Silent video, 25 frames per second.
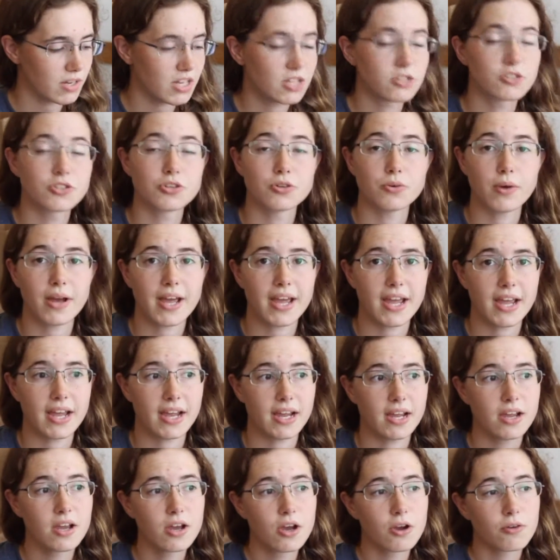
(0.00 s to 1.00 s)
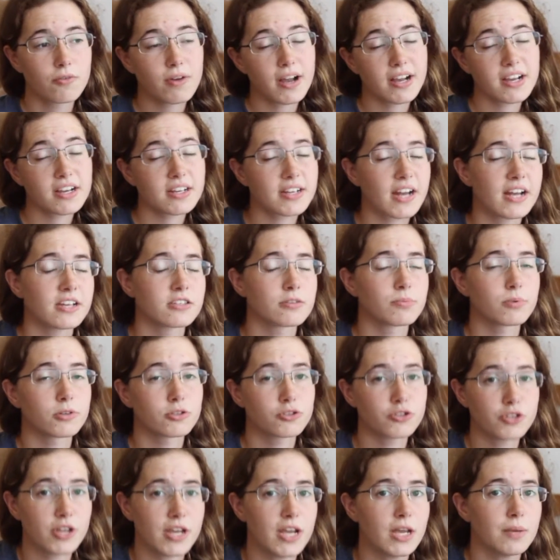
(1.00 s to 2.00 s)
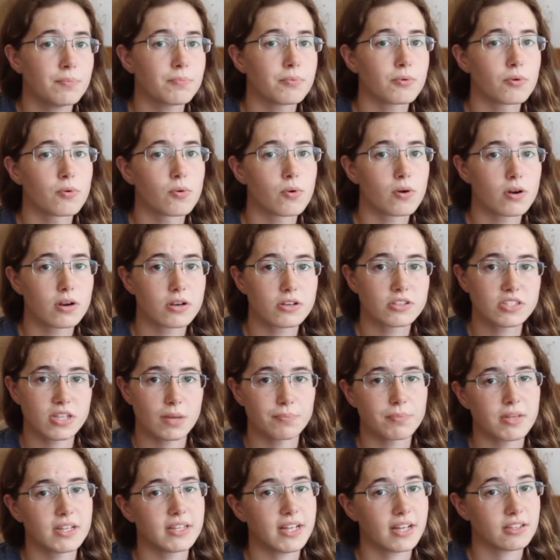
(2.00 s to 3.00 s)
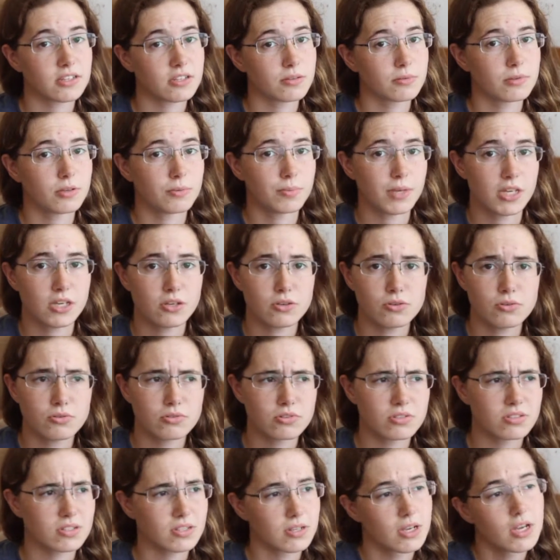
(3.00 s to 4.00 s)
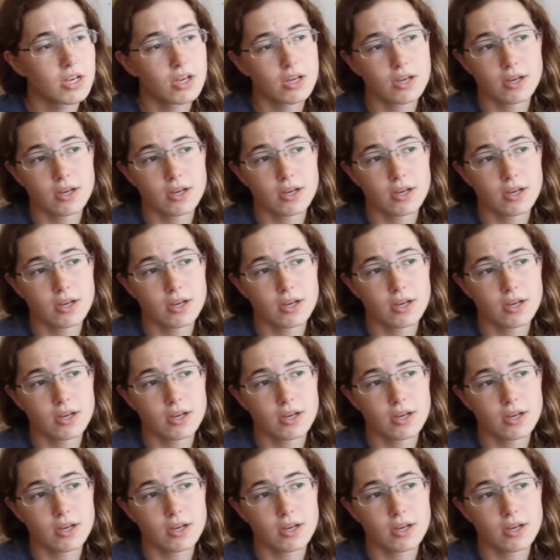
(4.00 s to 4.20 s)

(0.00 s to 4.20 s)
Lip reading: into a recognizable shape or something that's to be used.